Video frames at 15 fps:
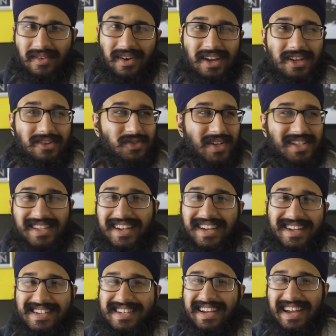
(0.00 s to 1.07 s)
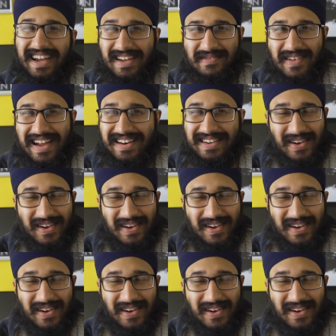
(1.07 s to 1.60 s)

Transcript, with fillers: why are you dressed like a Jedi, man?